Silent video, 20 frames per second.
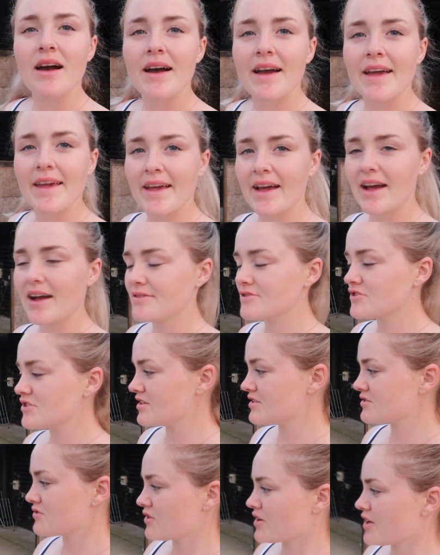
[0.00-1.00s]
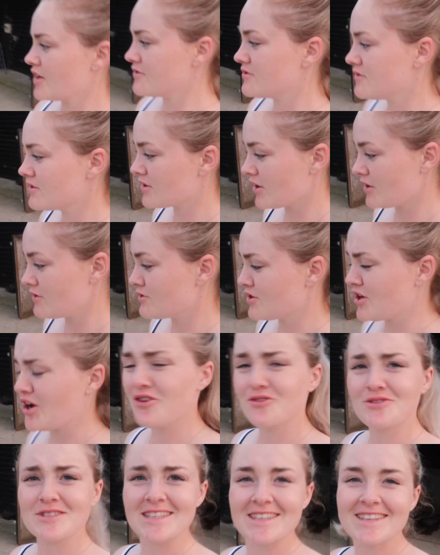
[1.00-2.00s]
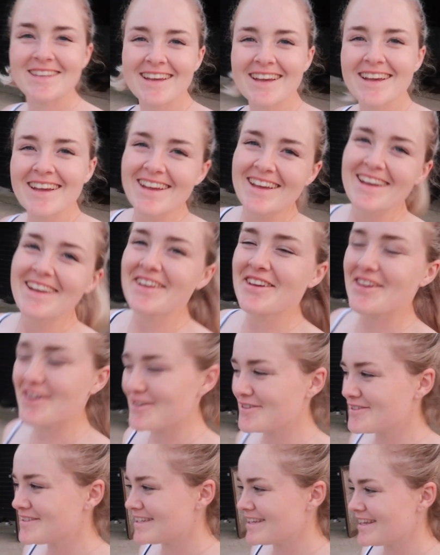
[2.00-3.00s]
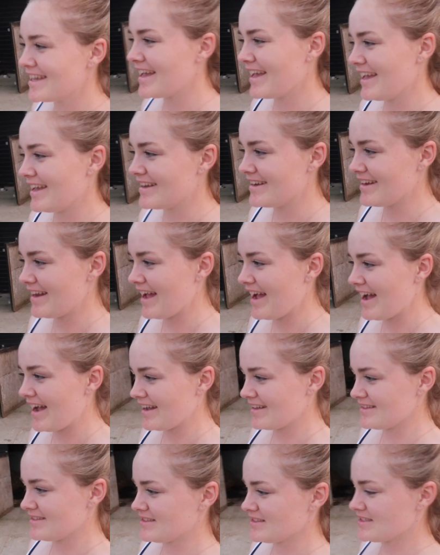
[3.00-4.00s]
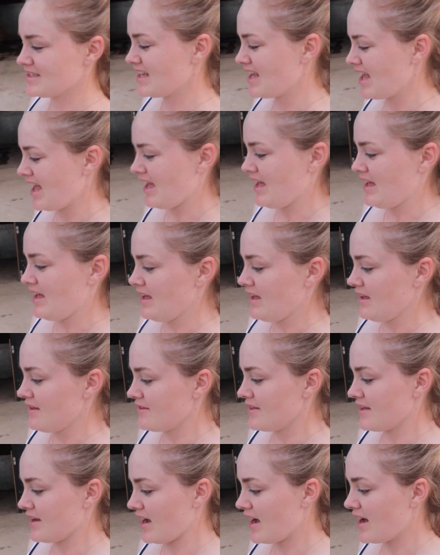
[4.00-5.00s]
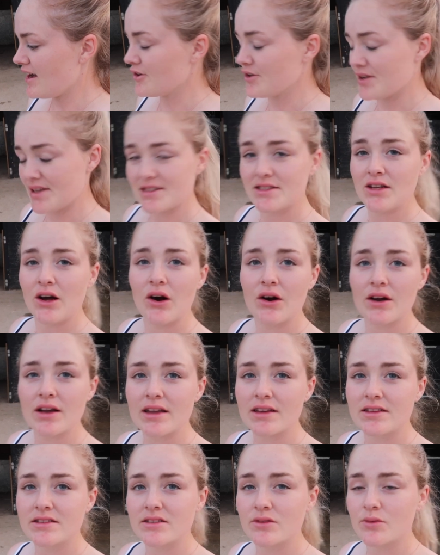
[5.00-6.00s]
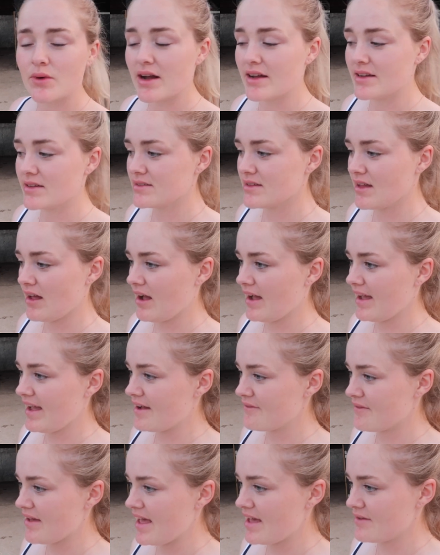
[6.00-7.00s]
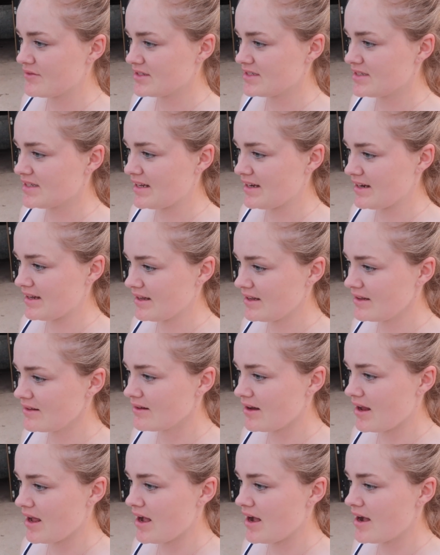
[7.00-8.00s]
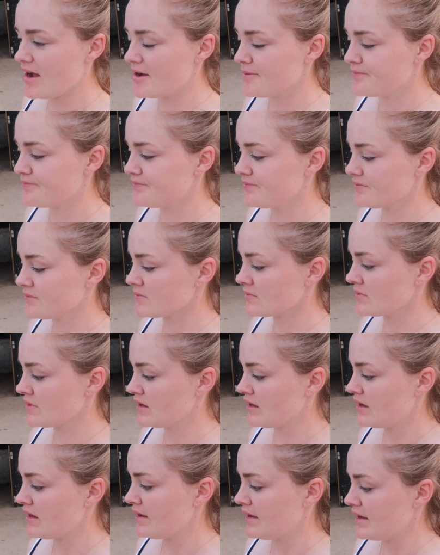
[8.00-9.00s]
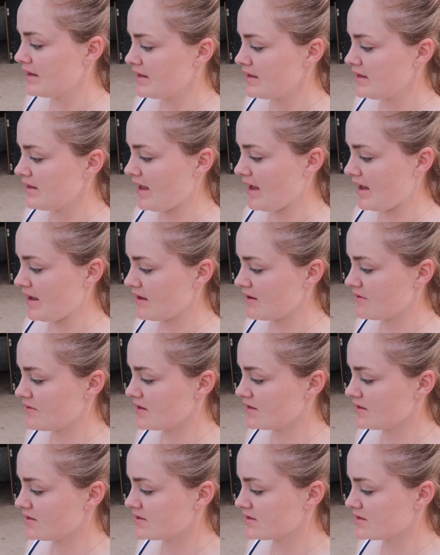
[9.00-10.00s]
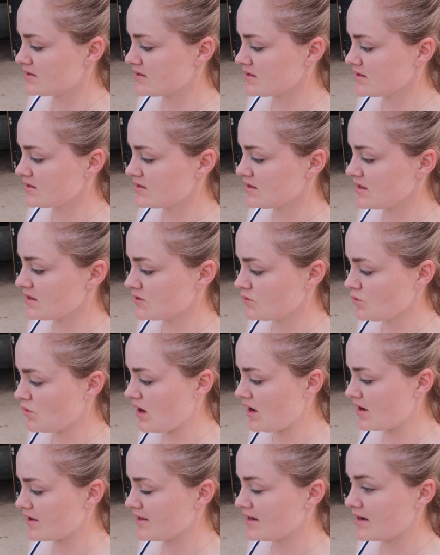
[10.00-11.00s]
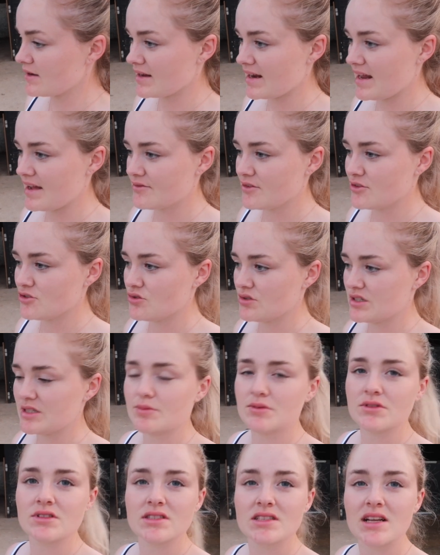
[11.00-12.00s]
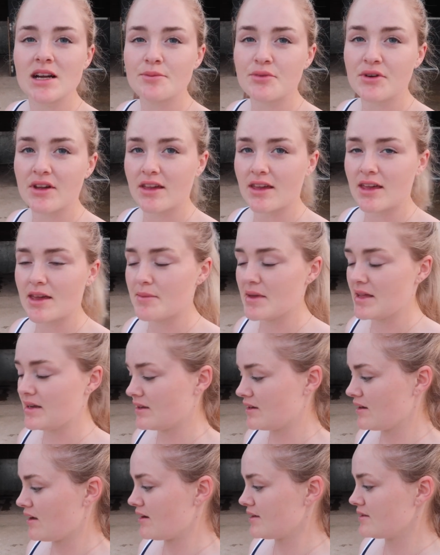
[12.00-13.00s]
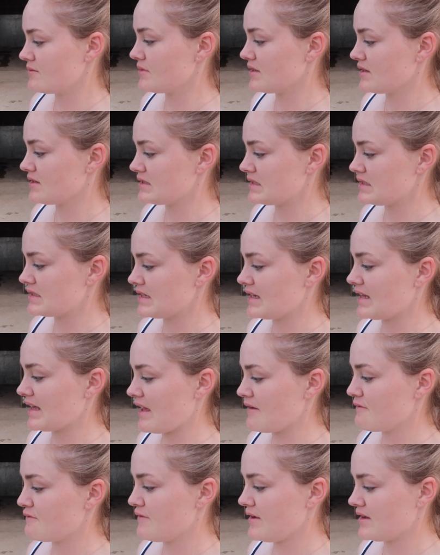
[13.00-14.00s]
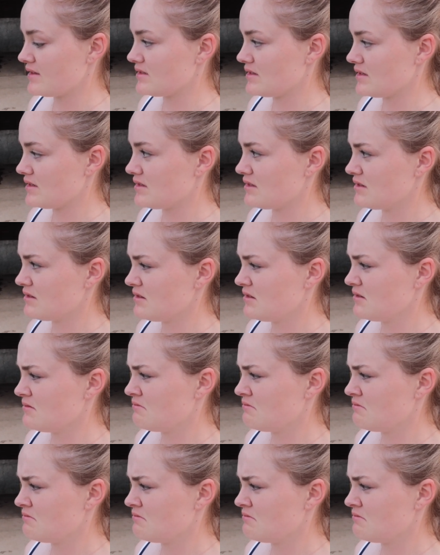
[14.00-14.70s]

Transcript: I have just got Goatee in, and the cut on his hock is the worst that I have ever seen it. Yeah, if this doesn't work, then I'm going to have no choice but to start bringing him in at night because it's going to get infected.